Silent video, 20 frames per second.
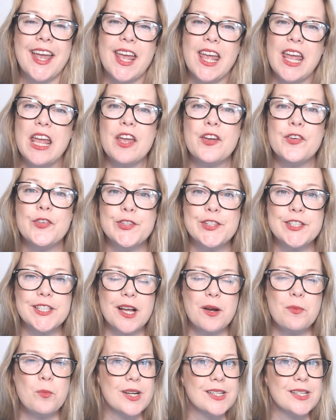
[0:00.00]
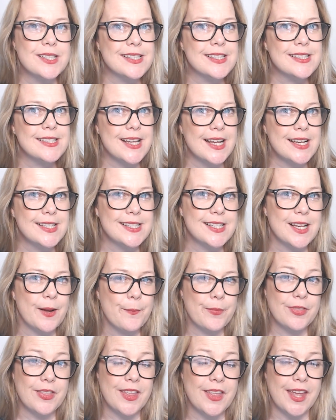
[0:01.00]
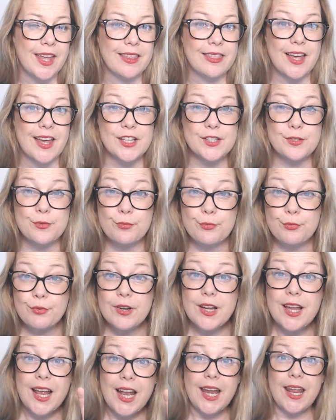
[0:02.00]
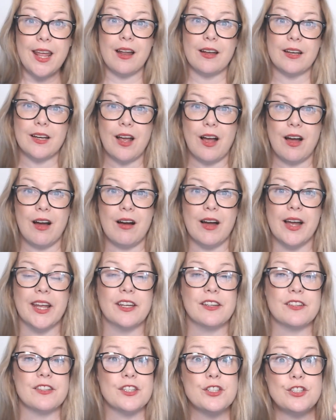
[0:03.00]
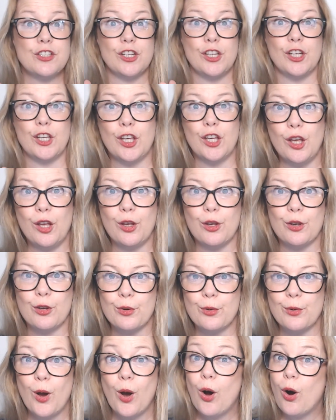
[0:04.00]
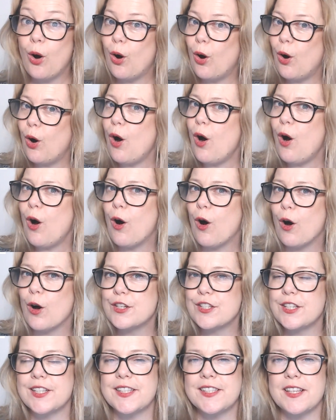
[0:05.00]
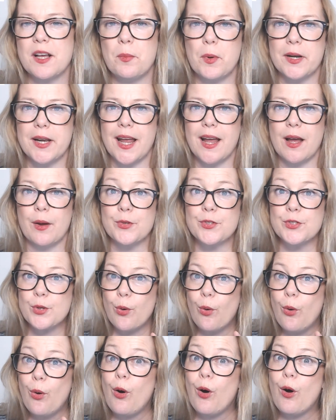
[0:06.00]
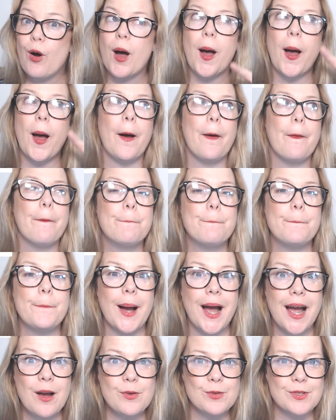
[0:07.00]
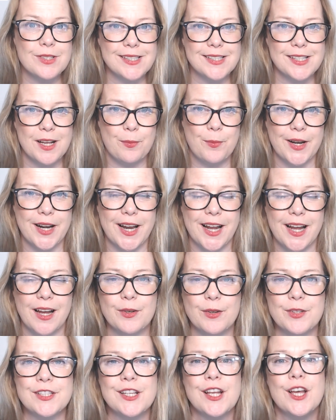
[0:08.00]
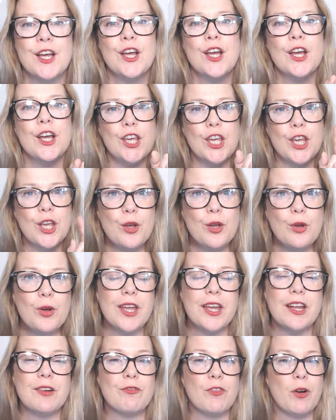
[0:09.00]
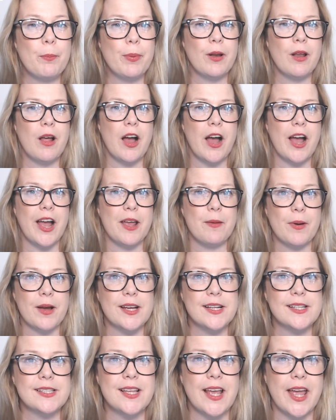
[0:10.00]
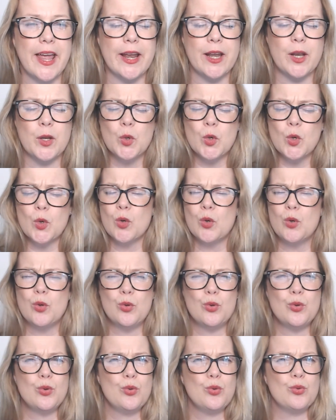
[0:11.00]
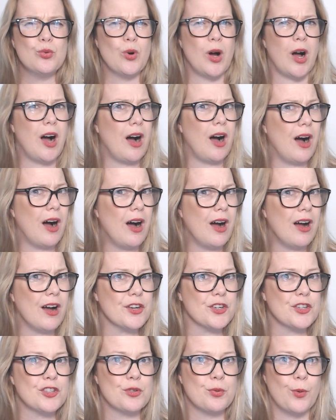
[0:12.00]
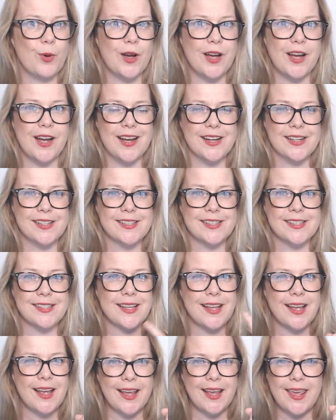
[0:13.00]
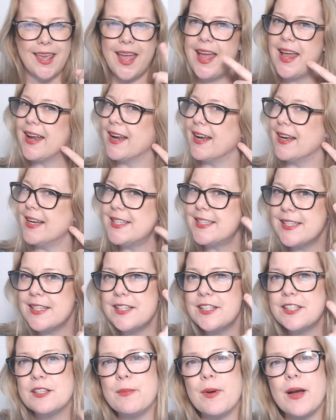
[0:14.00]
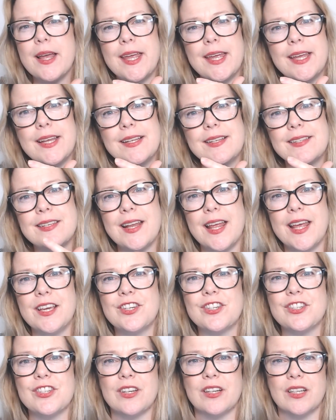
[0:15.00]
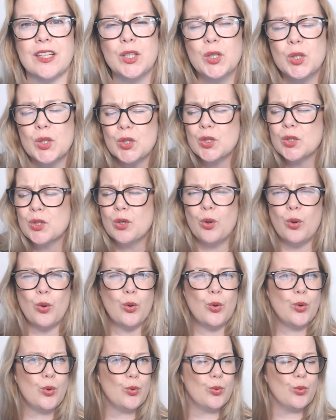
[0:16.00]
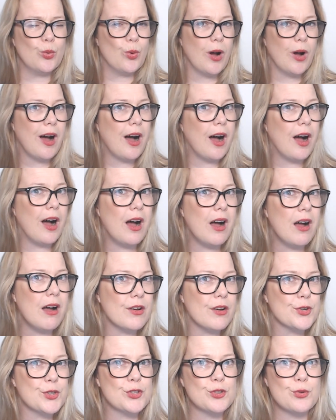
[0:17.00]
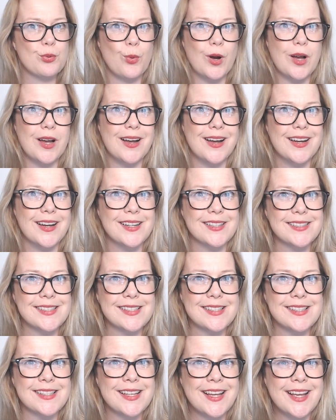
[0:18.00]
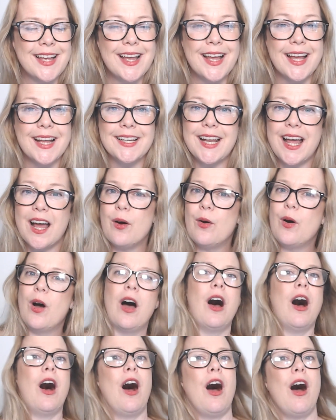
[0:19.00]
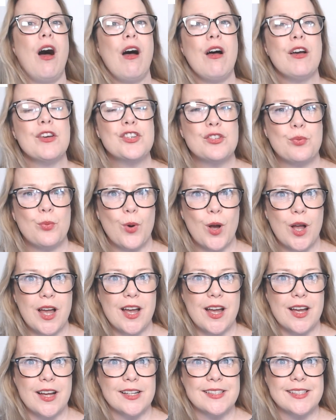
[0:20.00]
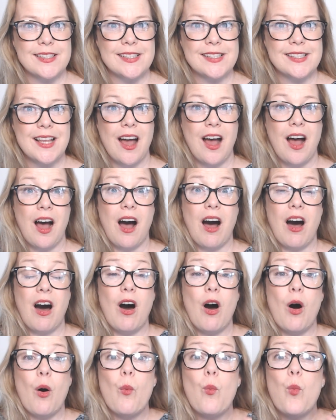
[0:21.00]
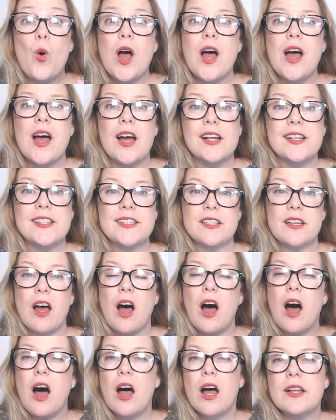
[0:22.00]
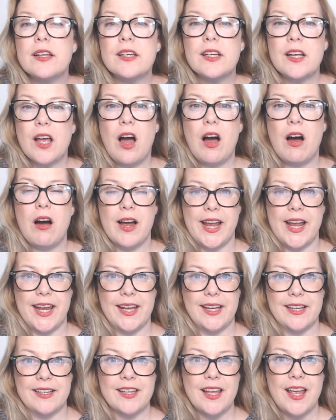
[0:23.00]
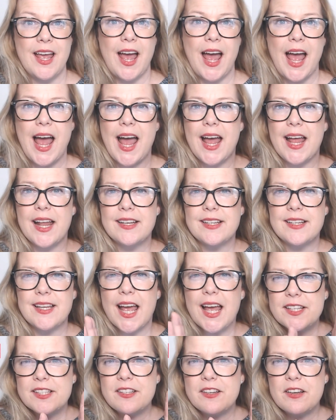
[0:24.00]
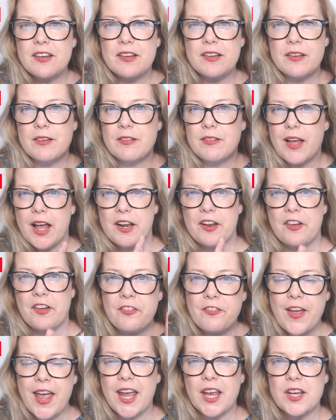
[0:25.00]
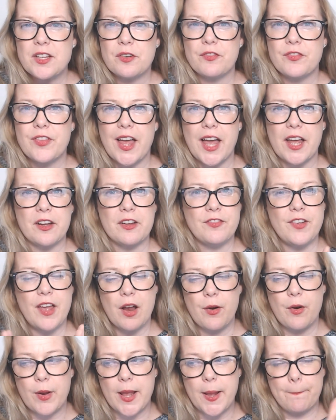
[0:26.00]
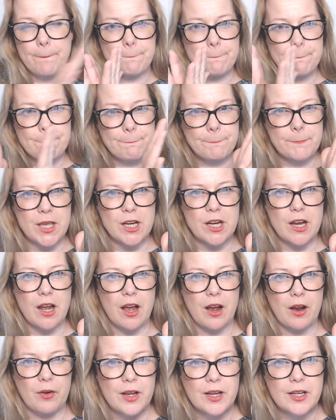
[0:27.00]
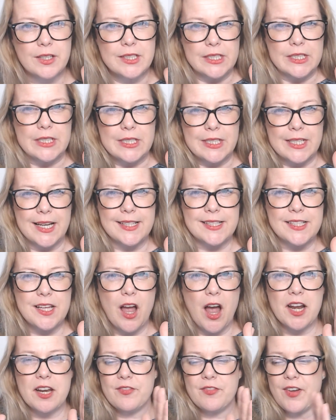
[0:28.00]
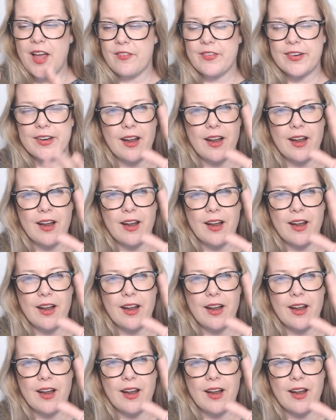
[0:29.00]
If someone says something that's really unkind to you or to someone else or about someone else, you can reply by saying, ooh, harsh words. Again, listen to my intonation. Ooh, harsh words. Now, harsh words are words that are unkind and as an effect of that are very you know, it's kind of having